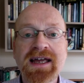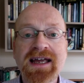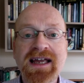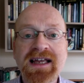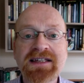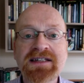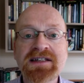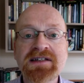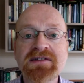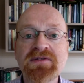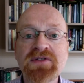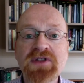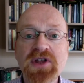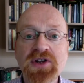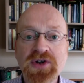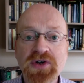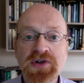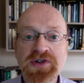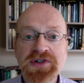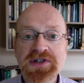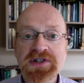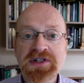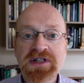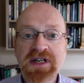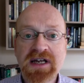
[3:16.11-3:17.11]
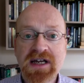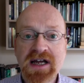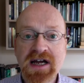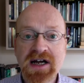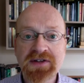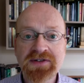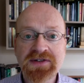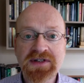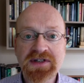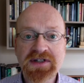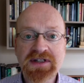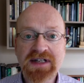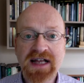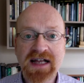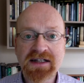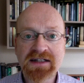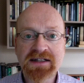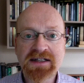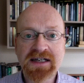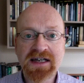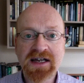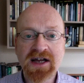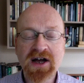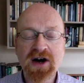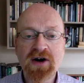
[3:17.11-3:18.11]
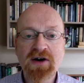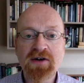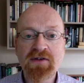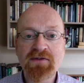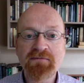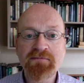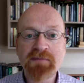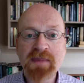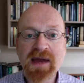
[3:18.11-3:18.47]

isn't the Gnostic understanding of